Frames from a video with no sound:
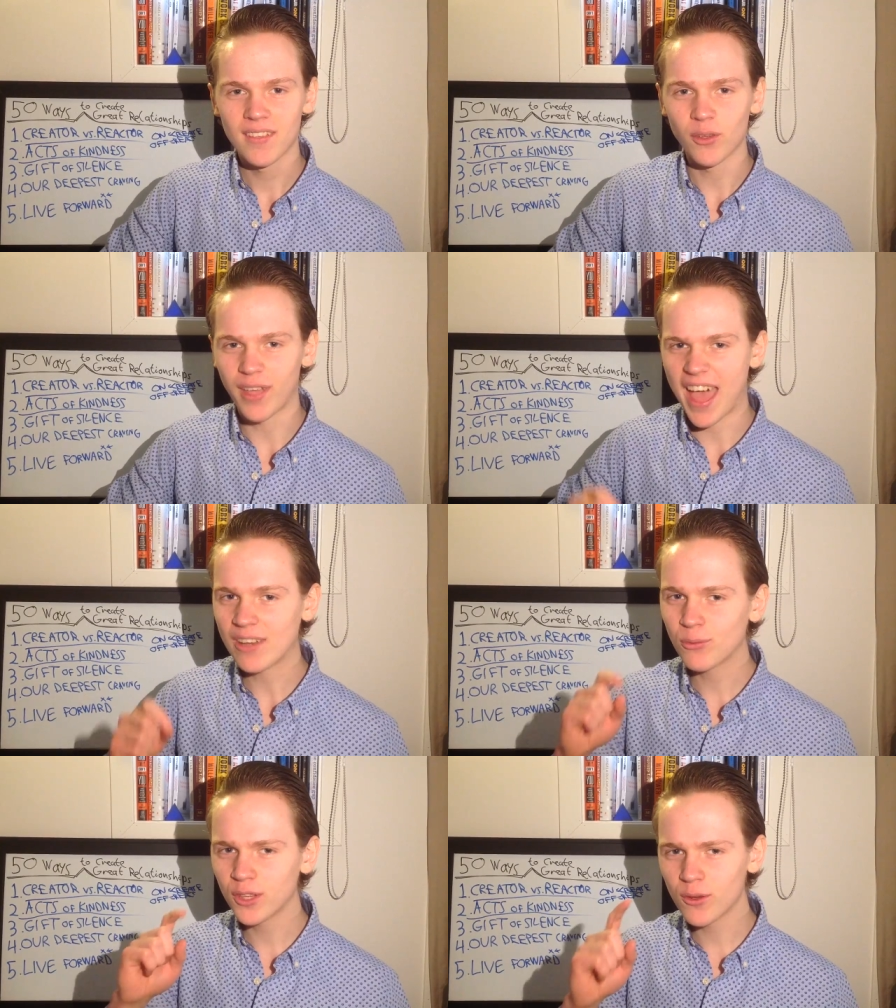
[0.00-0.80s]
So you
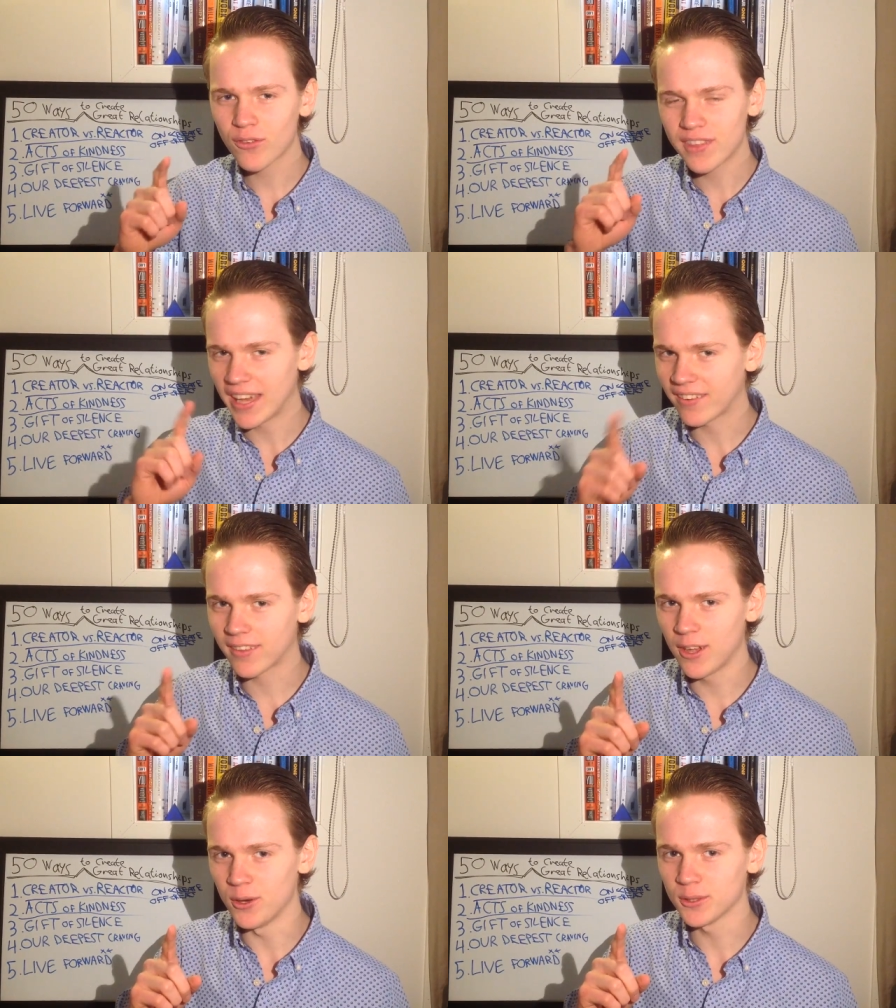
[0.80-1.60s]
can't reuse the
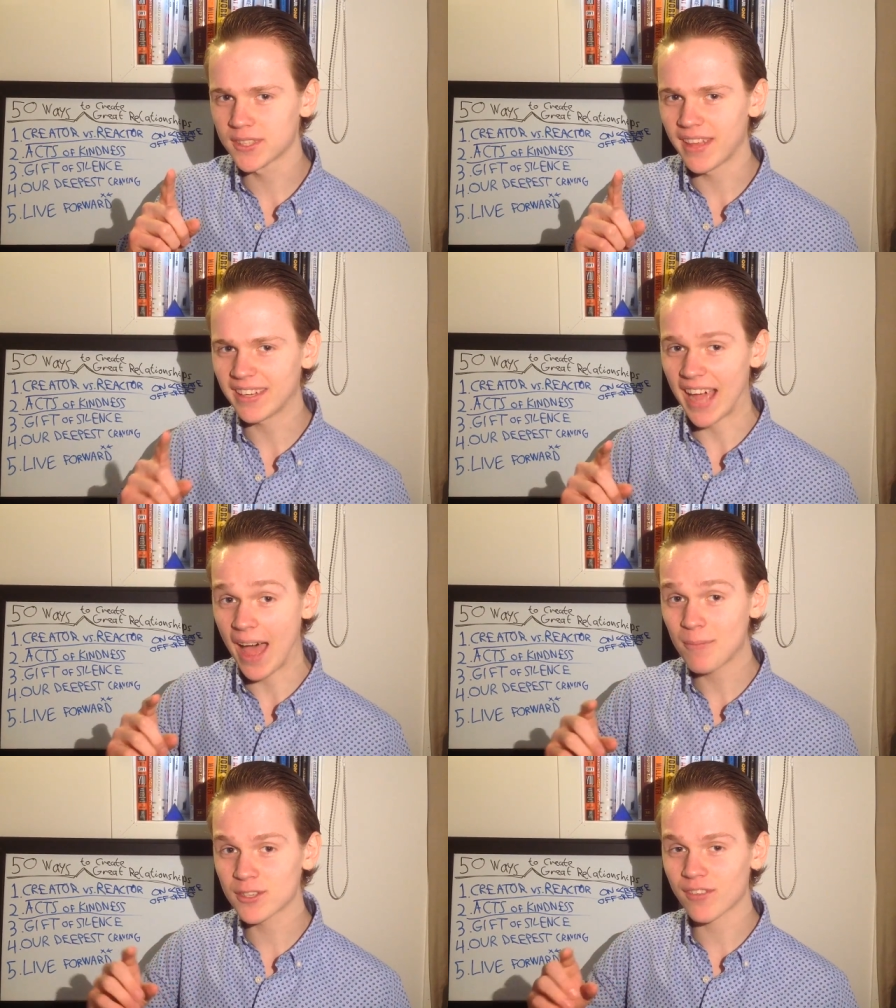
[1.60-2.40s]
excuse that
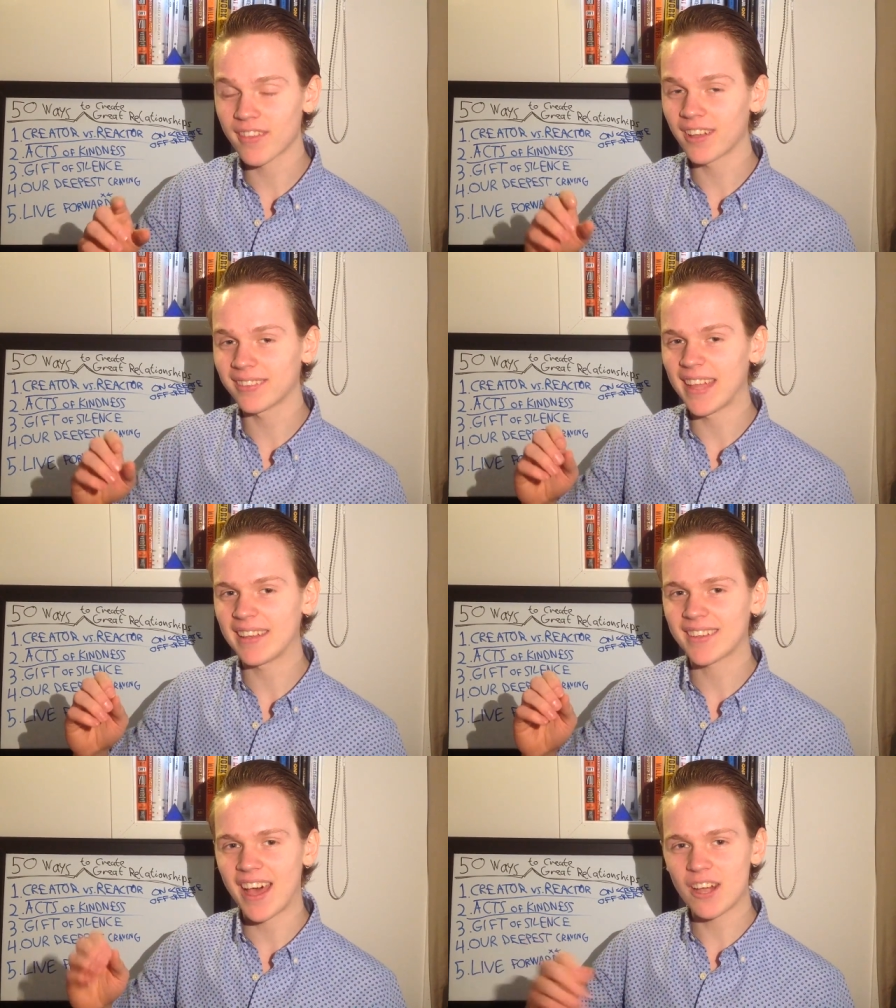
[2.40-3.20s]
I'm just not
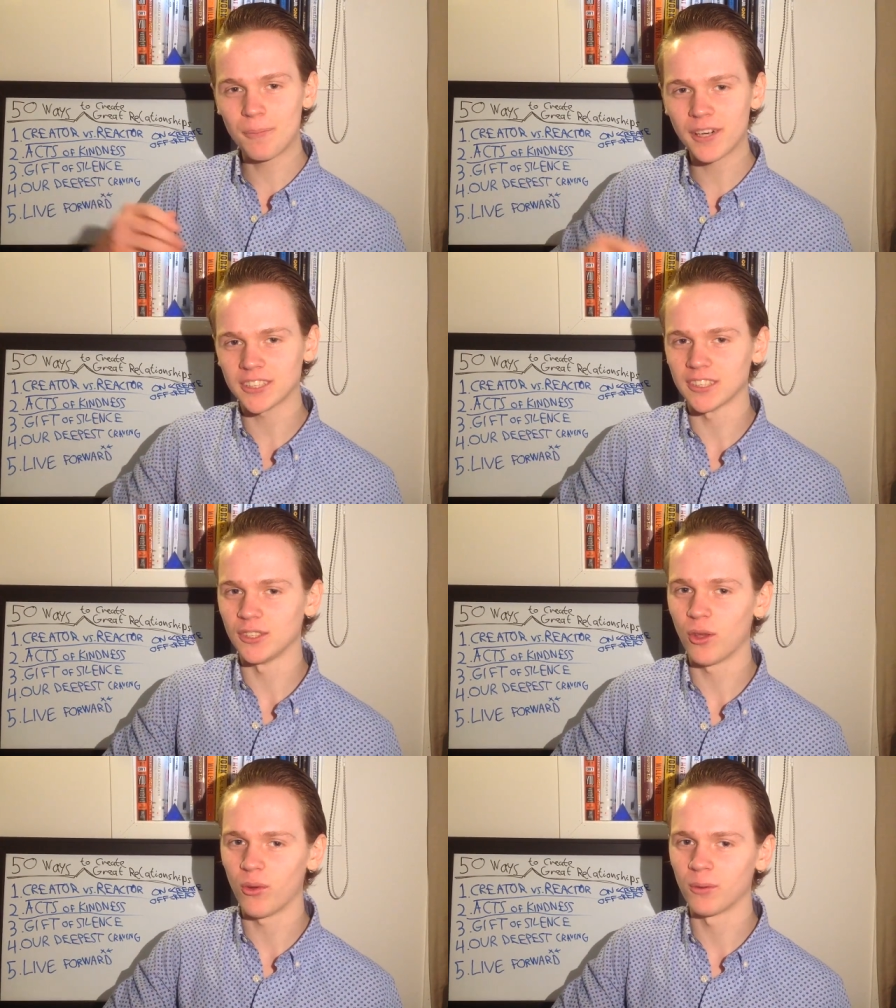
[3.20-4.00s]
that kind of
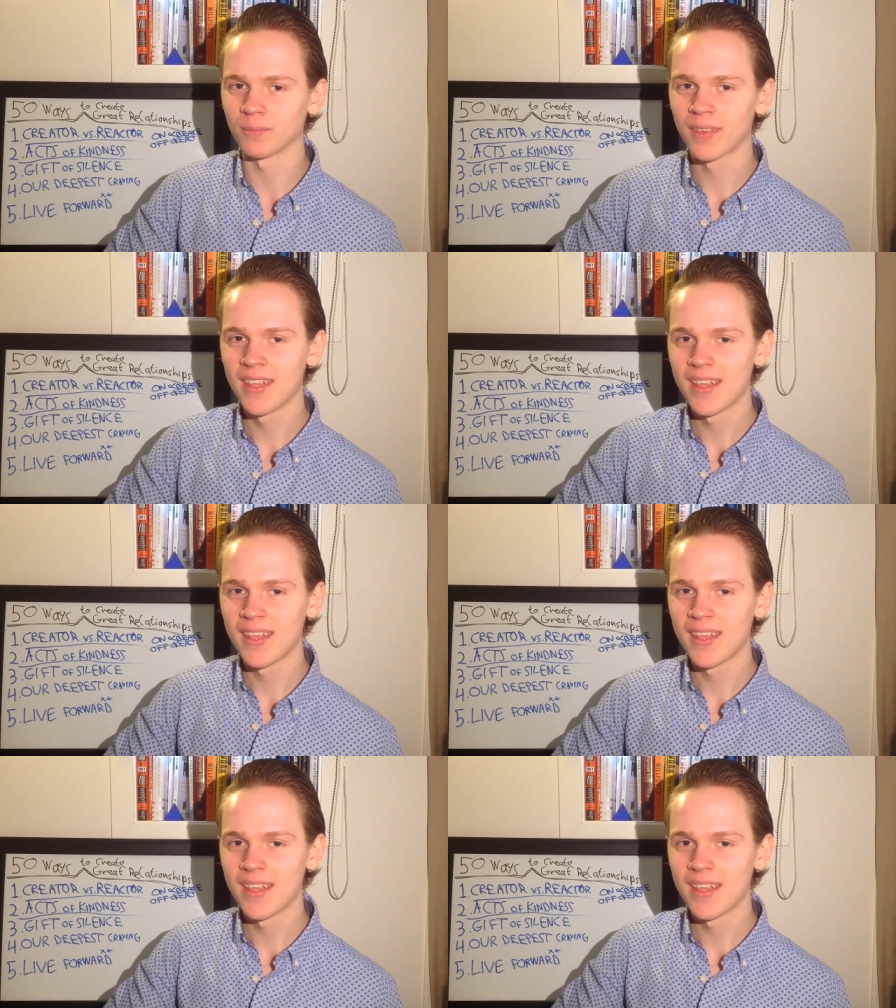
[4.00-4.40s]
person who